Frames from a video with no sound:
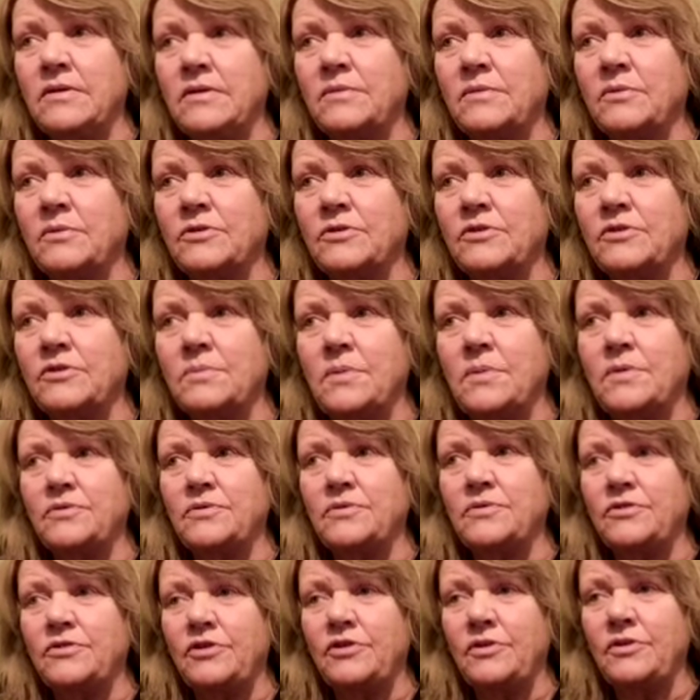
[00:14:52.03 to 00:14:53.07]
We're
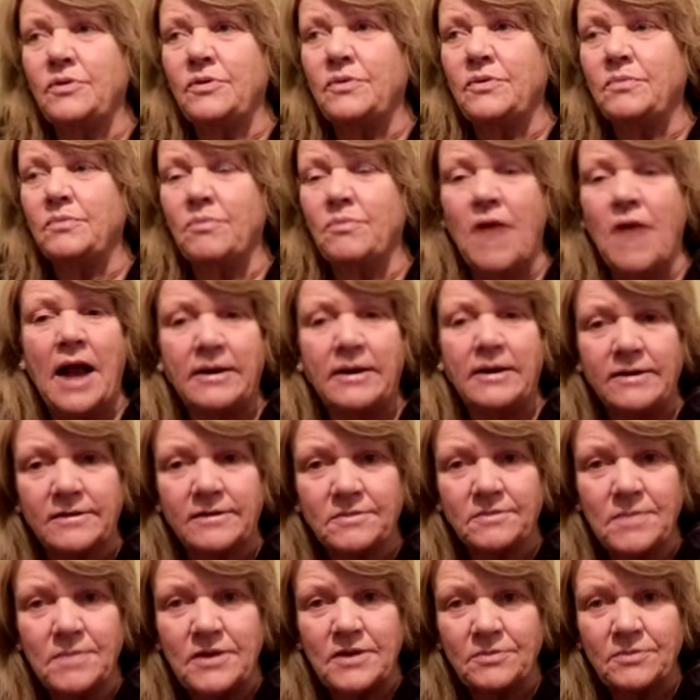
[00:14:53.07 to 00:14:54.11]
supposed to
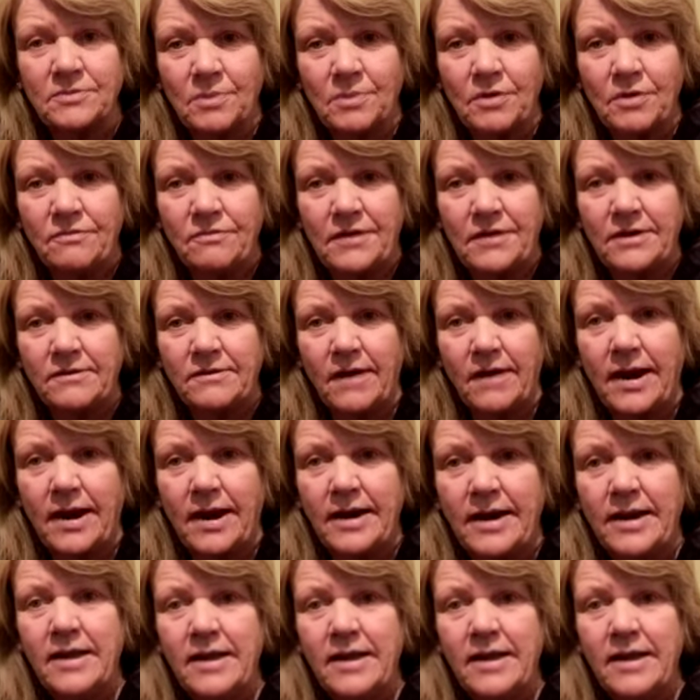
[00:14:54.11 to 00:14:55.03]
practice makes perfect, right?